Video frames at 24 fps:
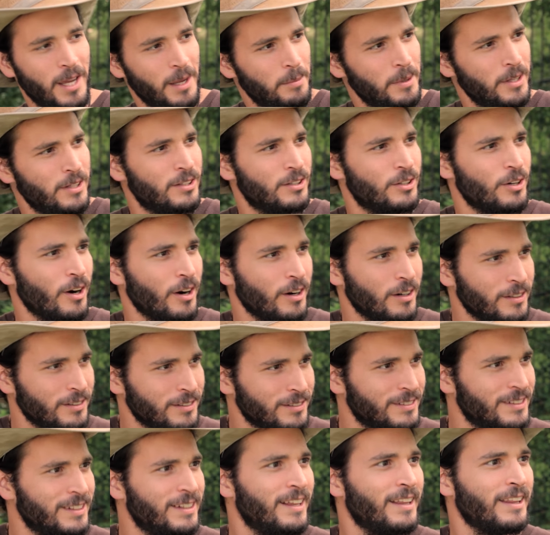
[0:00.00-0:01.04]
start
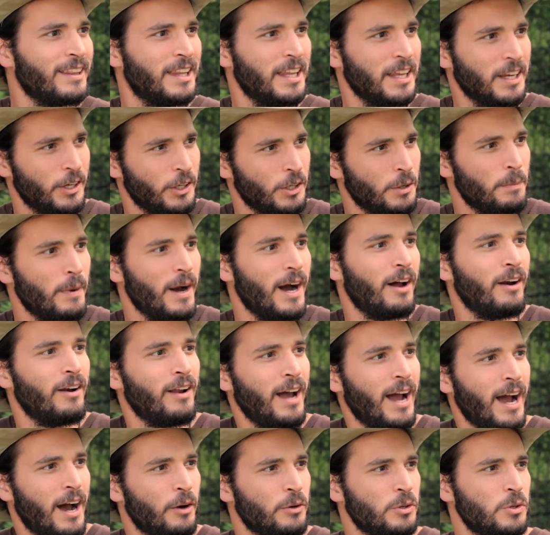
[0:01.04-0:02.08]
thinking about
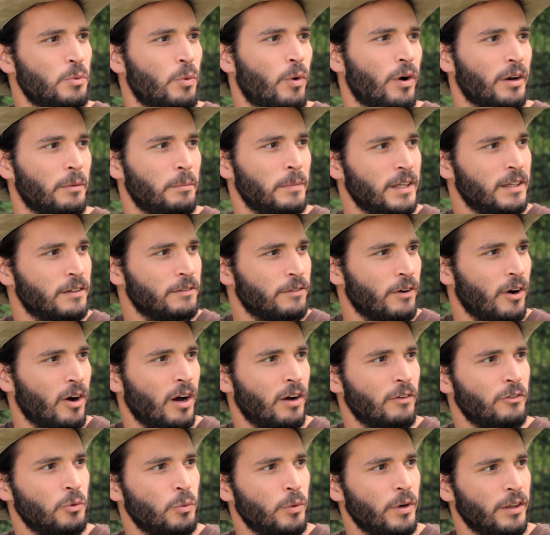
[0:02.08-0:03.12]
how you want to be
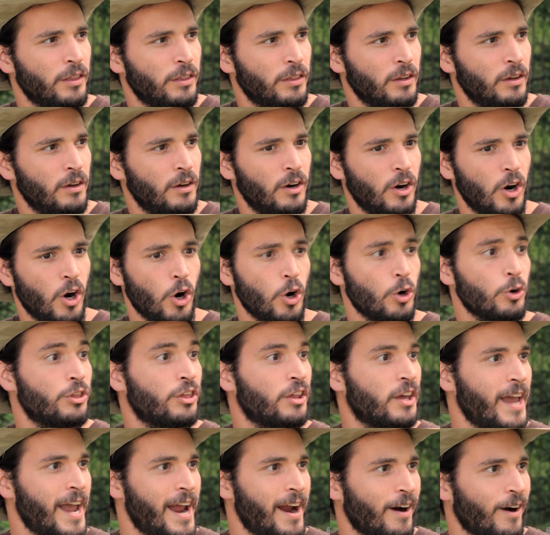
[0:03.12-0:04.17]
involved with earth
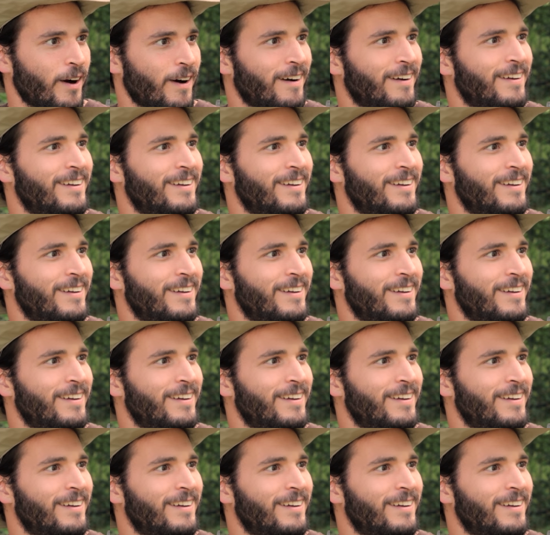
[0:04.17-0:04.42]
care.